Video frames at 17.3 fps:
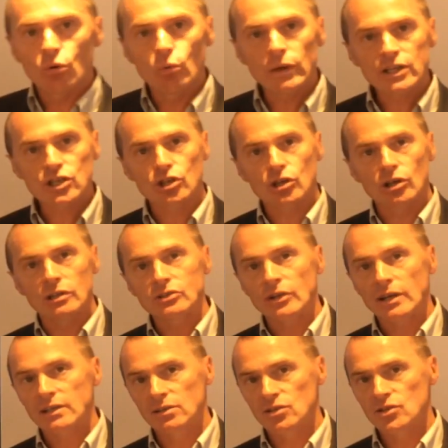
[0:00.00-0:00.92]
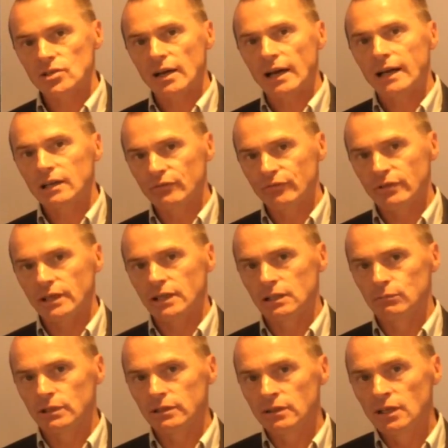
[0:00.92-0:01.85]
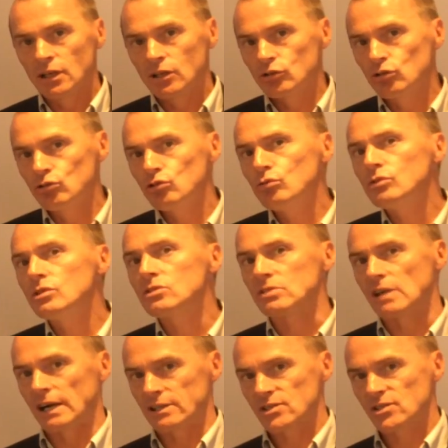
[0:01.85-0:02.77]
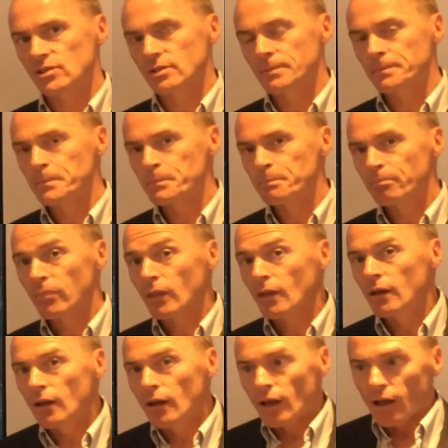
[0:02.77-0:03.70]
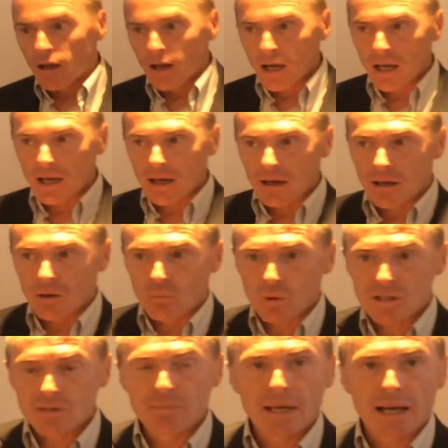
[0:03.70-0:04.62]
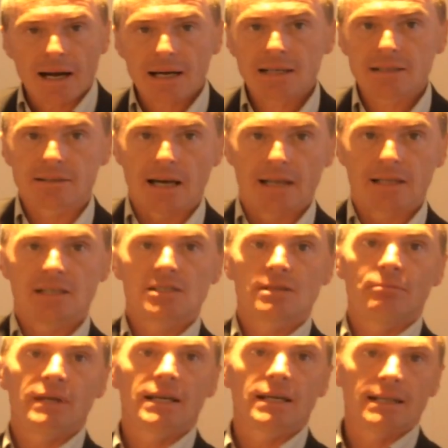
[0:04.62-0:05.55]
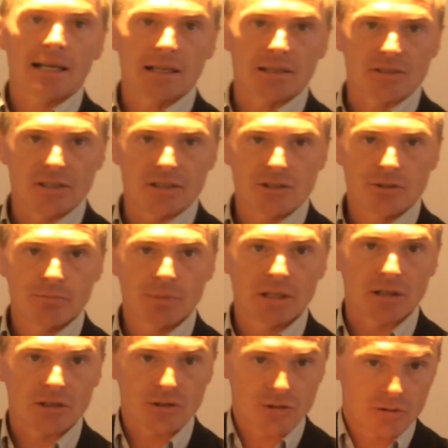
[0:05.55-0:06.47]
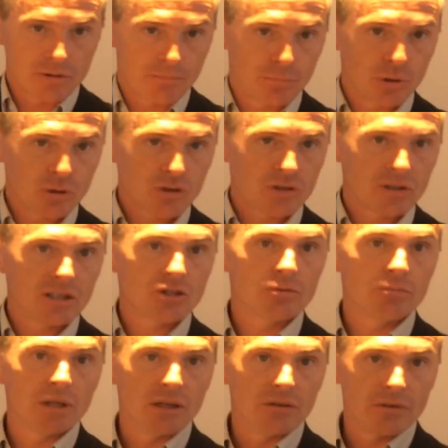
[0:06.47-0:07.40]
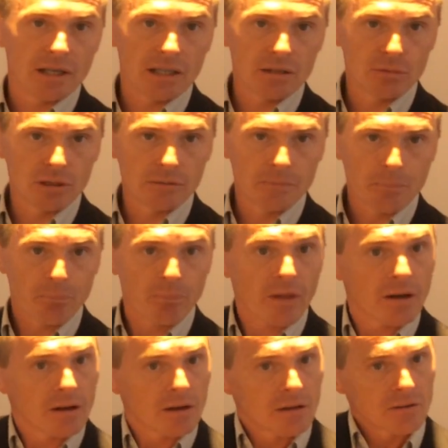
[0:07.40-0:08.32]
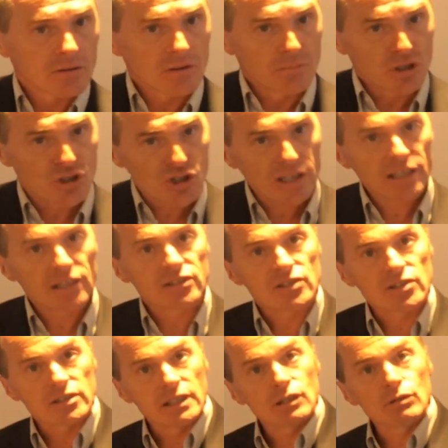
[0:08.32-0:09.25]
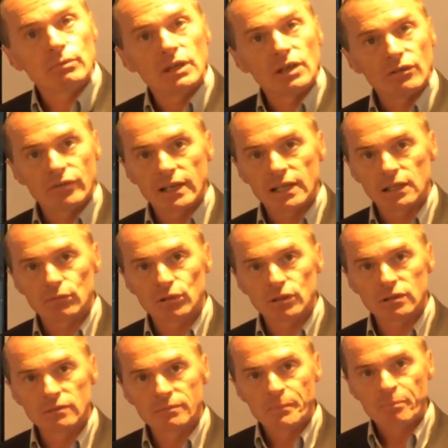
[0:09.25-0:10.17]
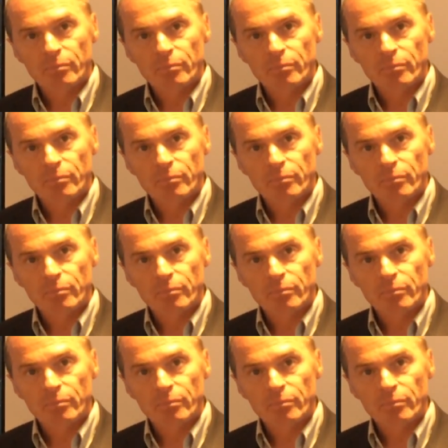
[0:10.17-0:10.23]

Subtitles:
which contractors are available to do the task. What's behind that is a big analysis, because the person needs to be available, the machines need to be available,